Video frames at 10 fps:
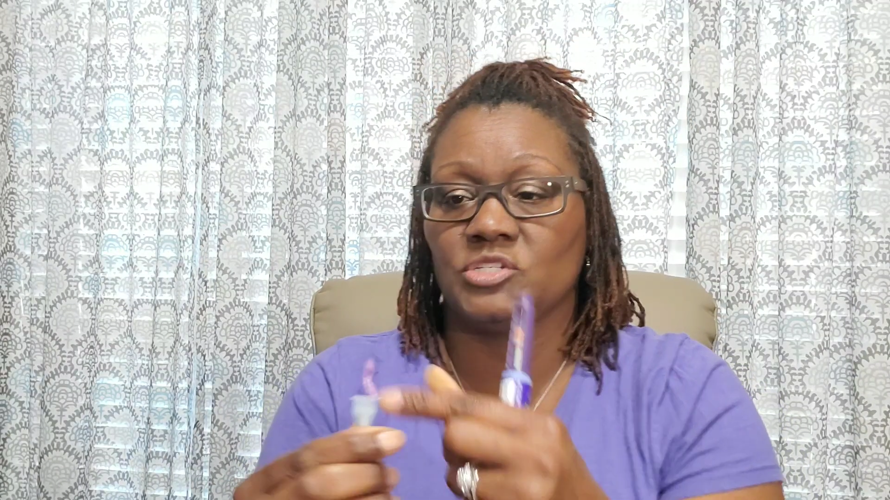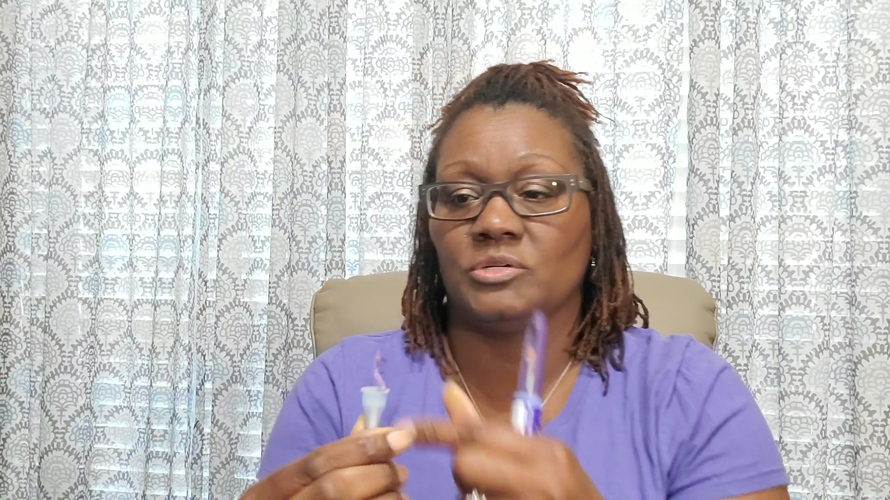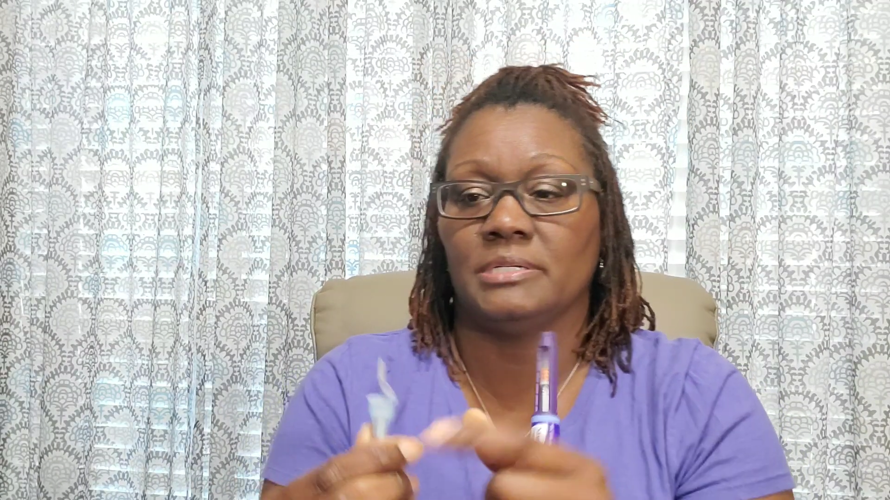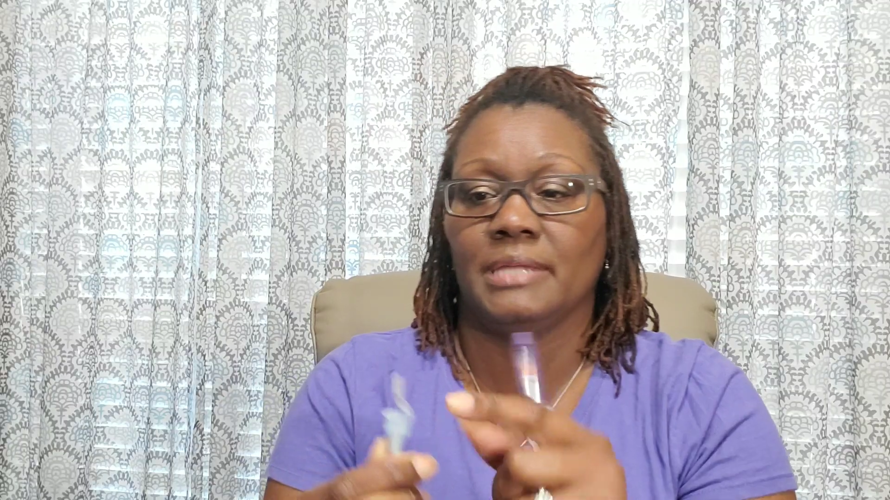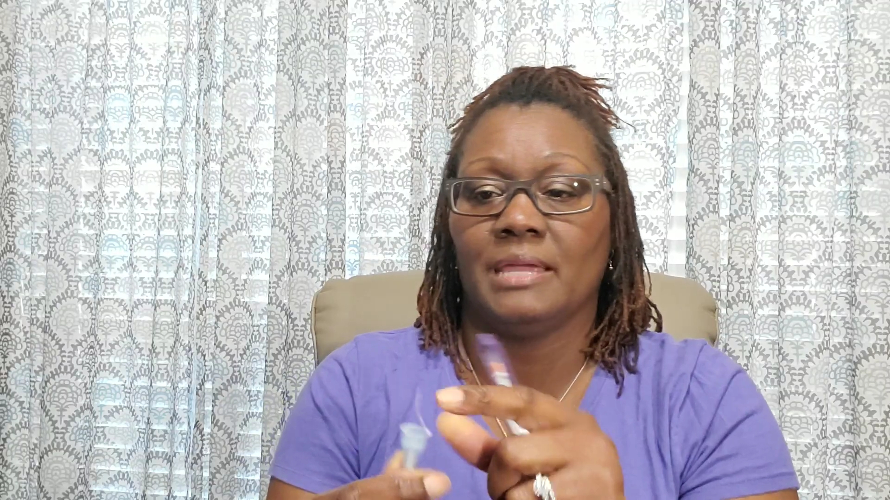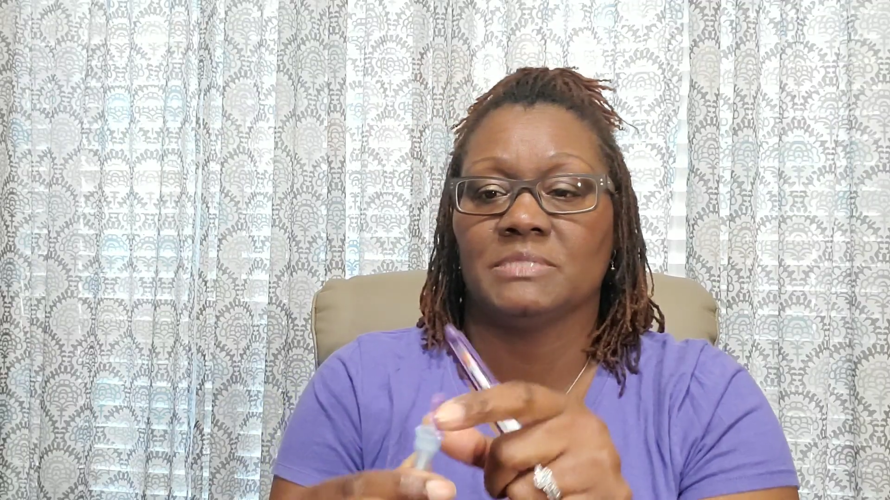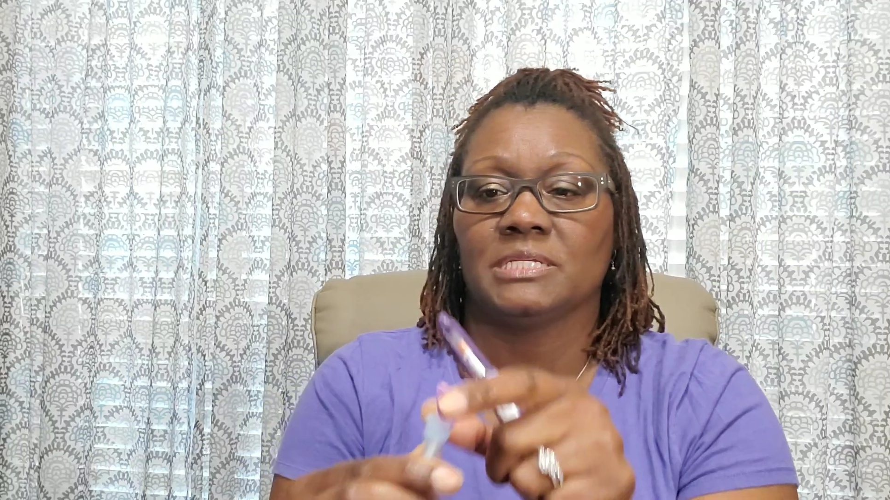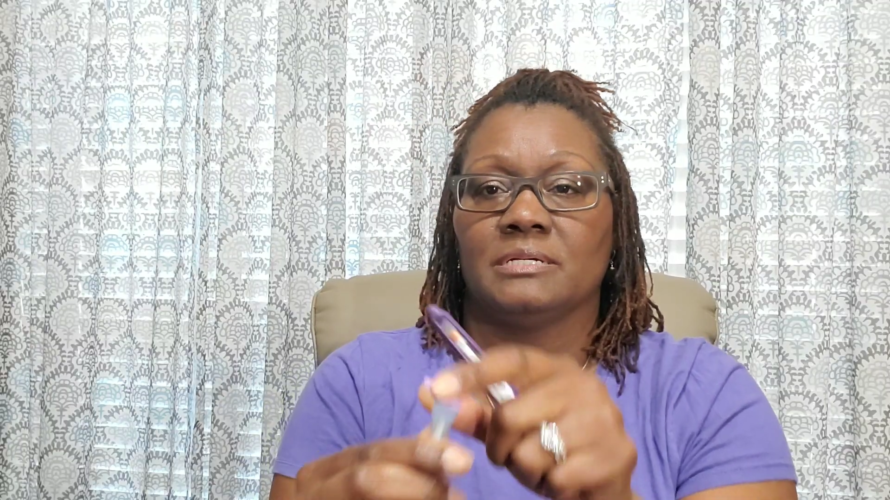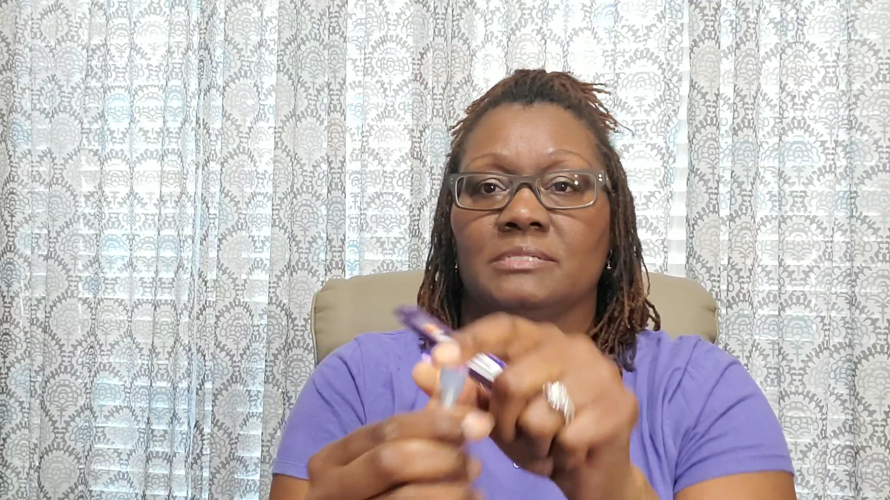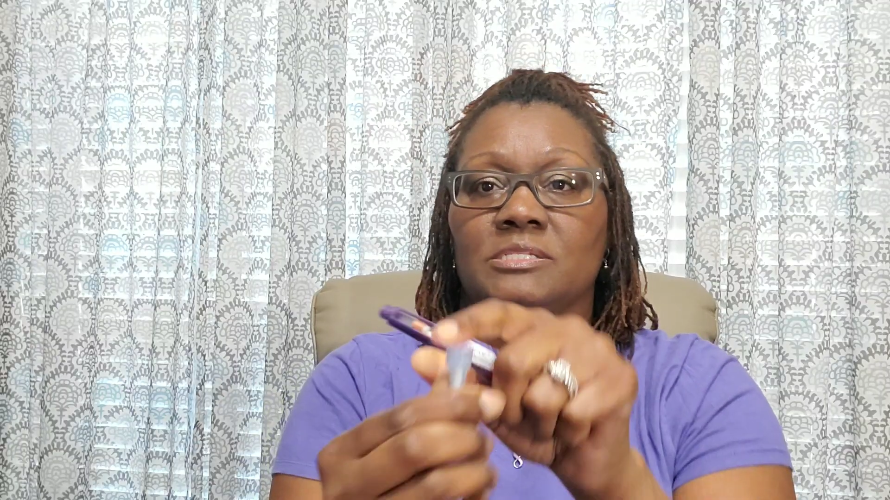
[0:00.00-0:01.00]
on
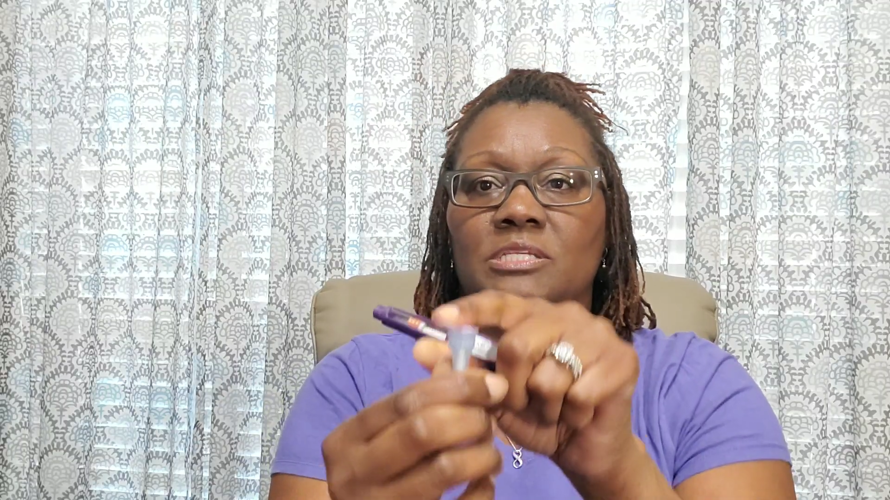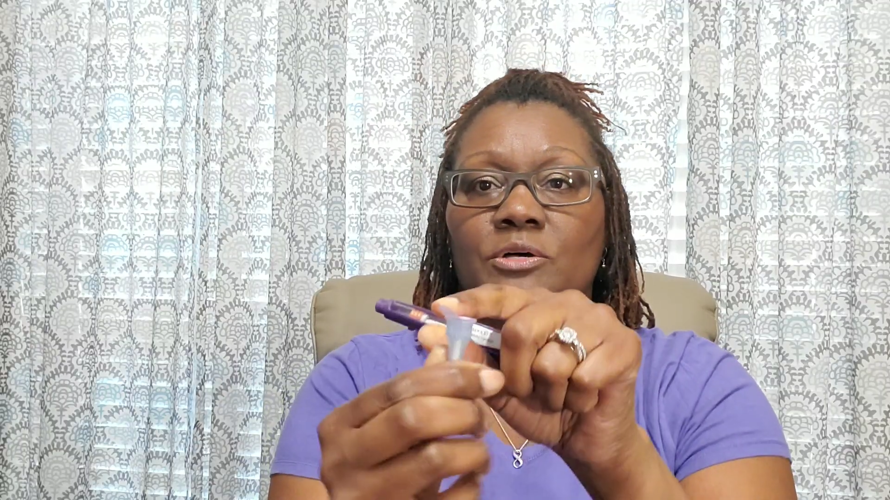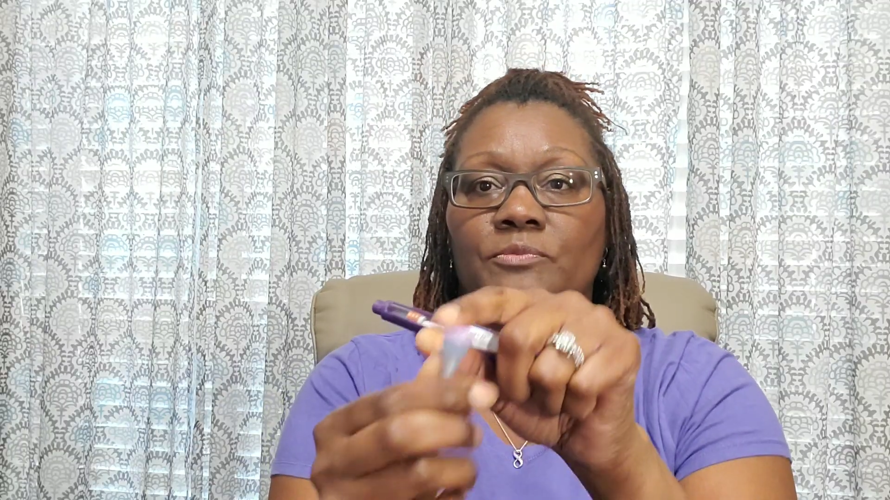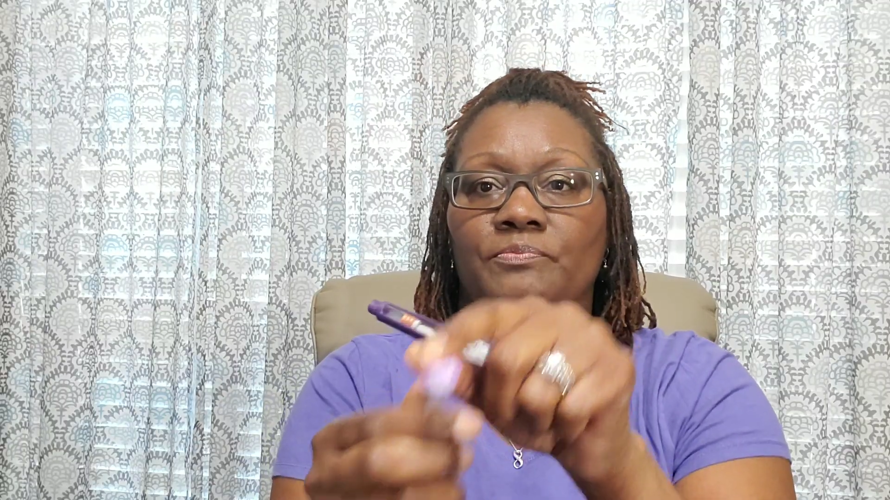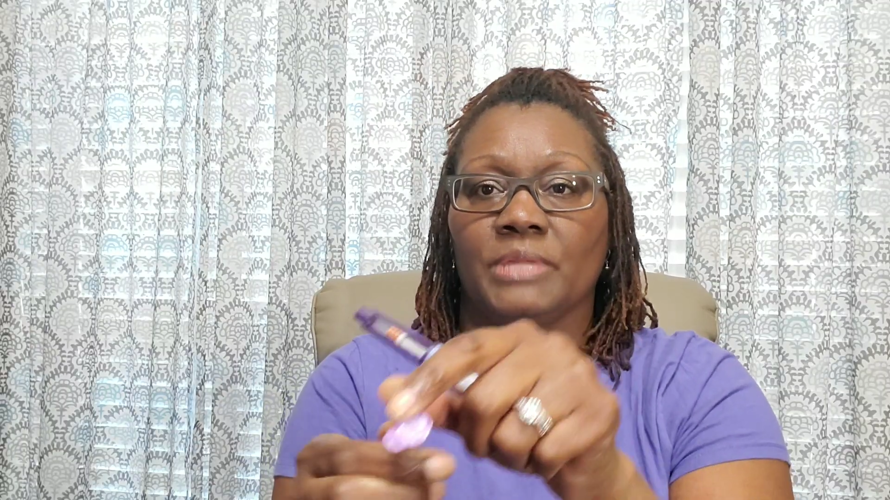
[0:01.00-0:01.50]
Amazon. So